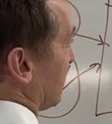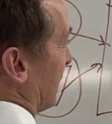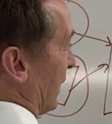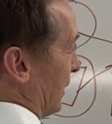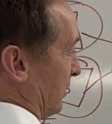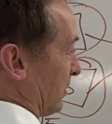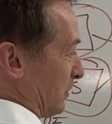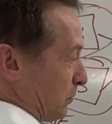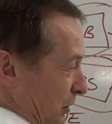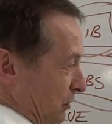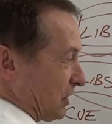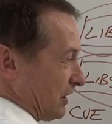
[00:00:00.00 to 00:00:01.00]
And in
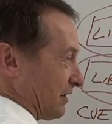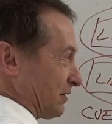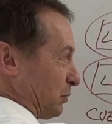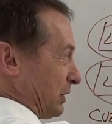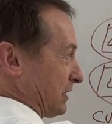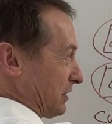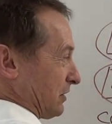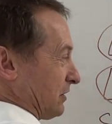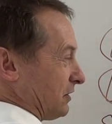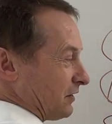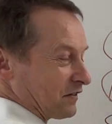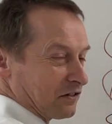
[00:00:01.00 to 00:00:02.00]
which case we can
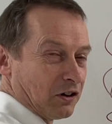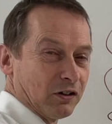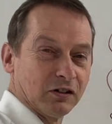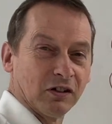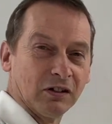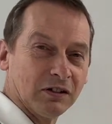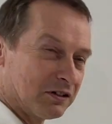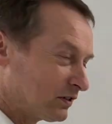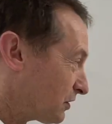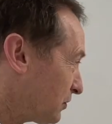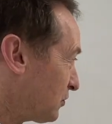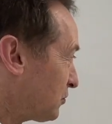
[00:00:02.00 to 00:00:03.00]
start to
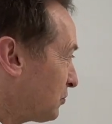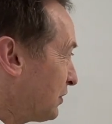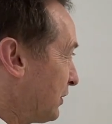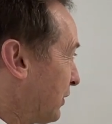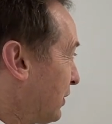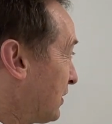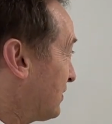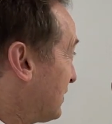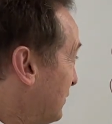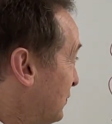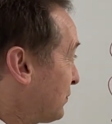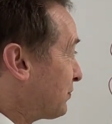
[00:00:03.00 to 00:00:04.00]
constrain things
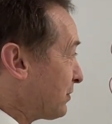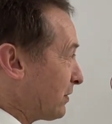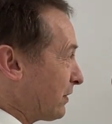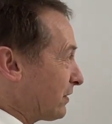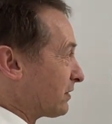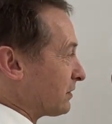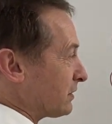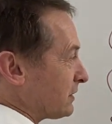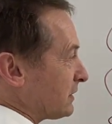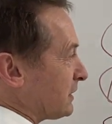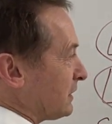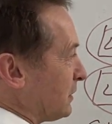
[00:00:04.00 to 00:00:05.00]
even further.
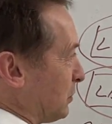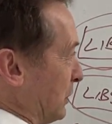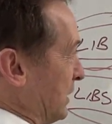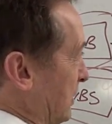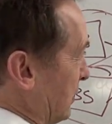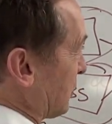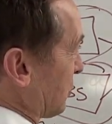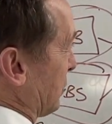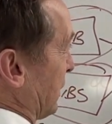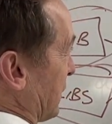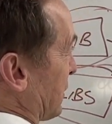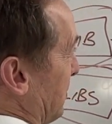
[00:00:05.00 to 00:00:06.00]
We can
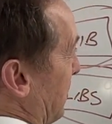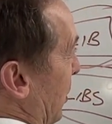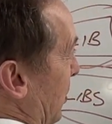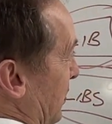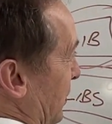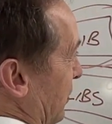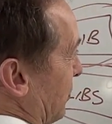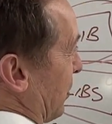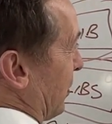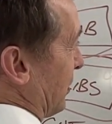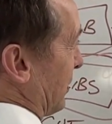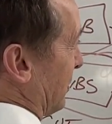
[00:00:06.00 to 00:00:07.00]
create compartments
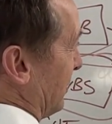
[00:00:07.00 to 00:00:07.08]
around,